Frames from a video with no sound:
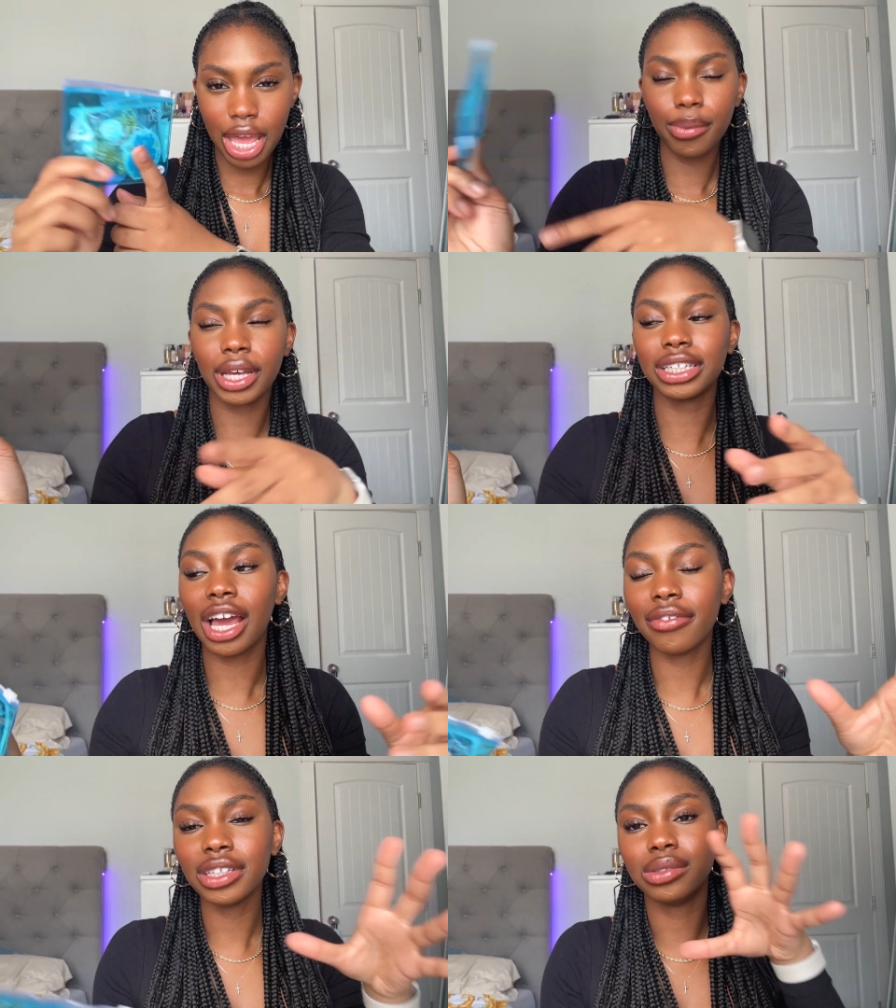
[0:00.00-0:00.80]
because i
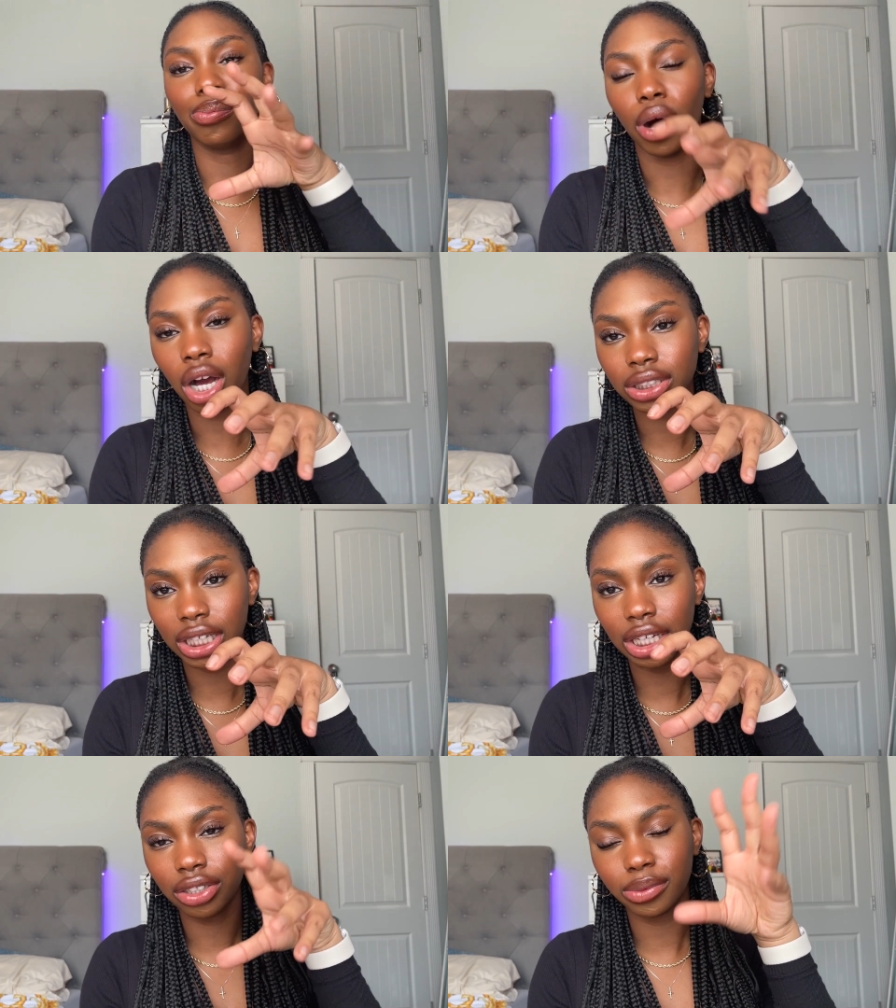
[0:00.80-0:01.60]
have this box that
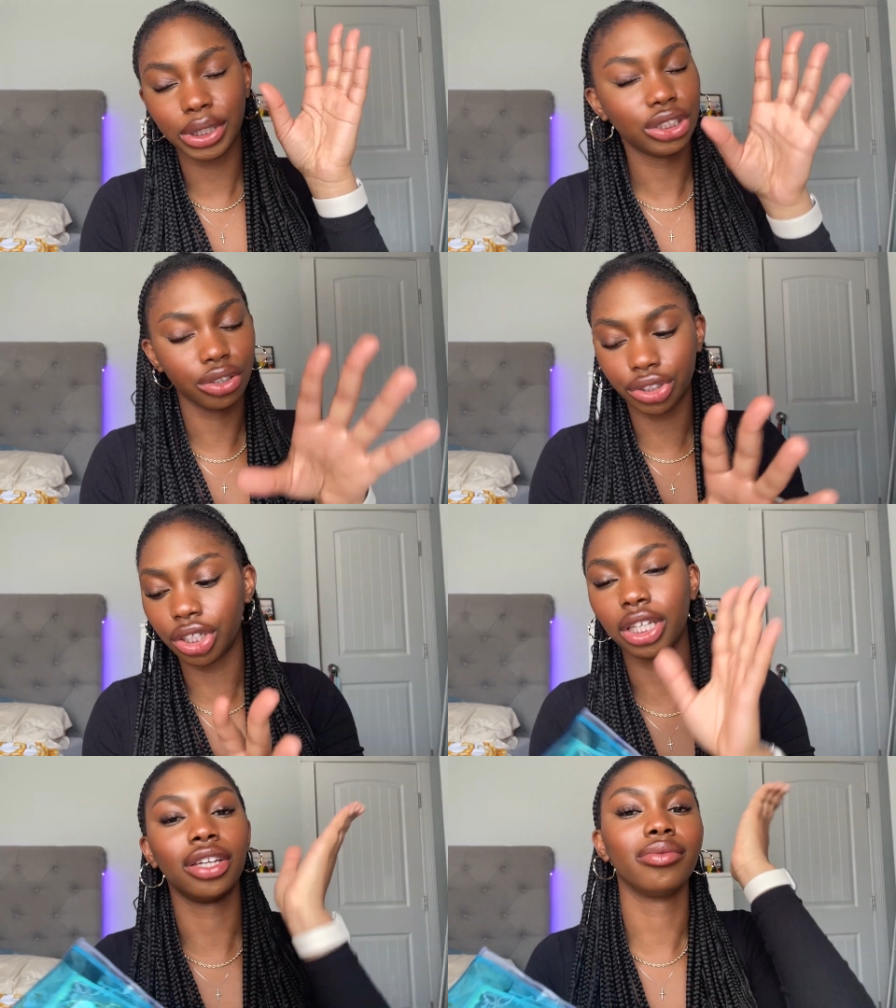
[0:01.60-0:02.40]
i use but it's so chunky